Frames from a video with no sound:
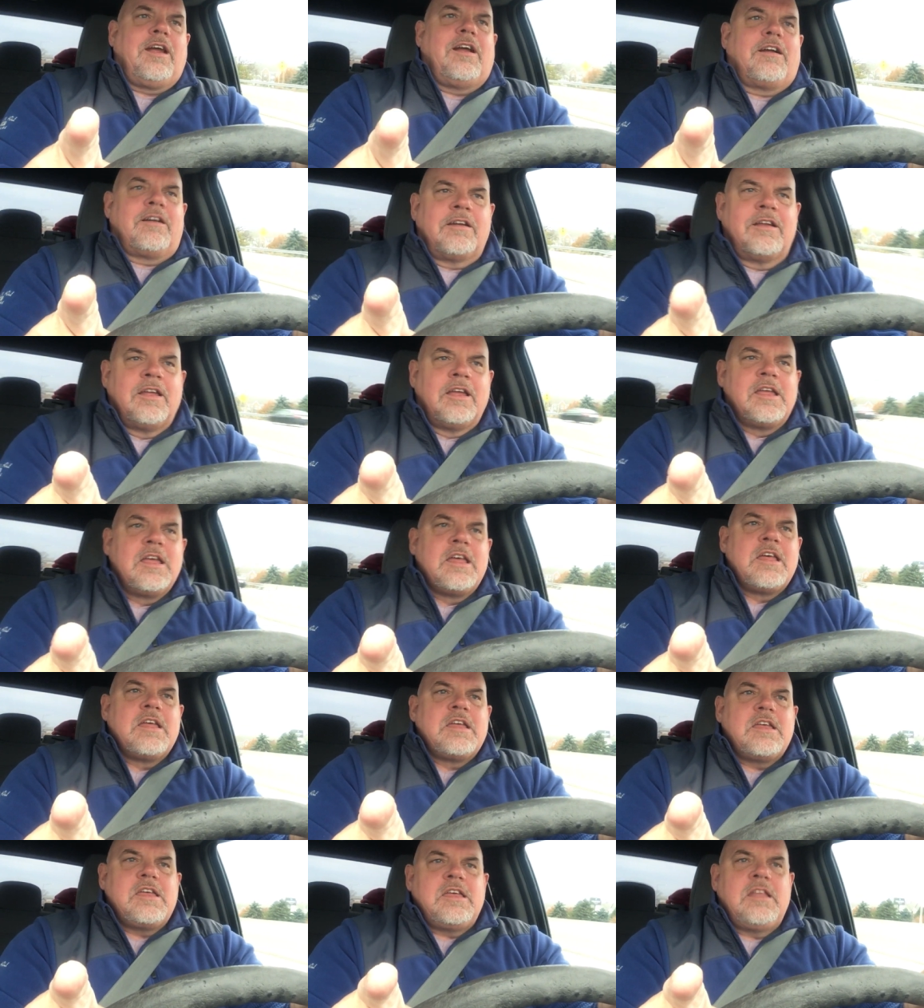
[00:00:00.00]
they're
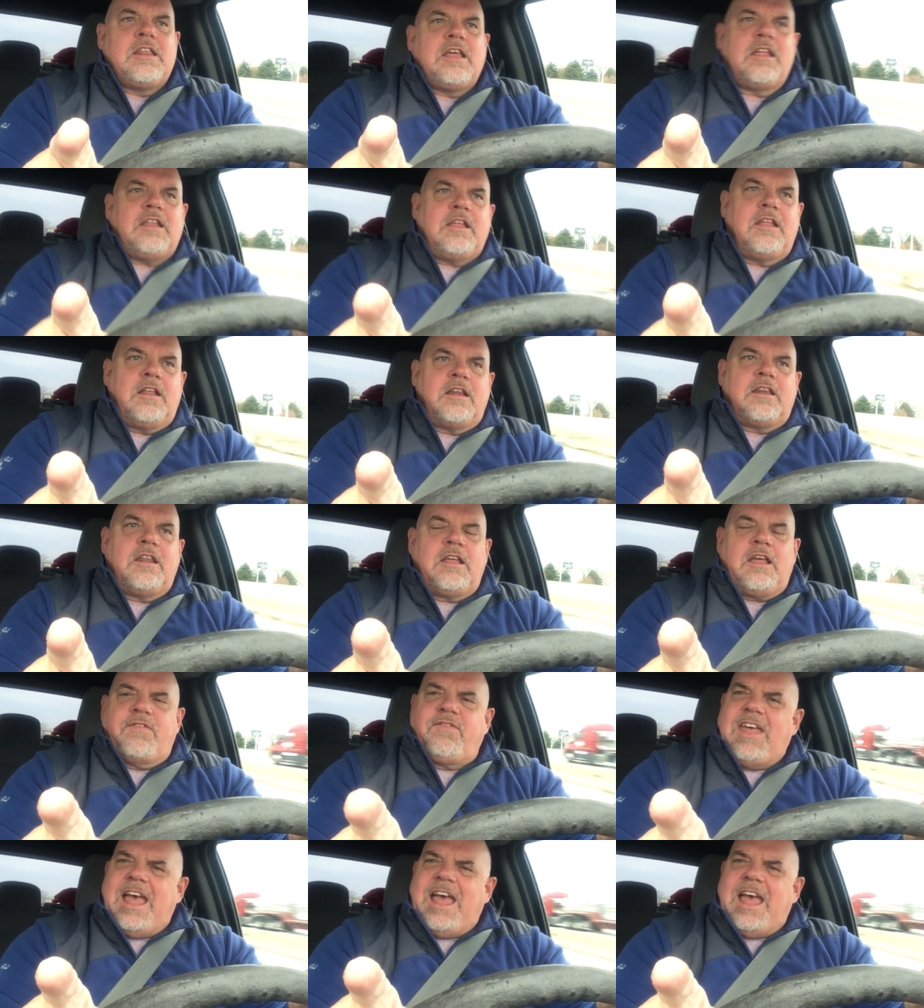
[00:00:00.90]
in a, in,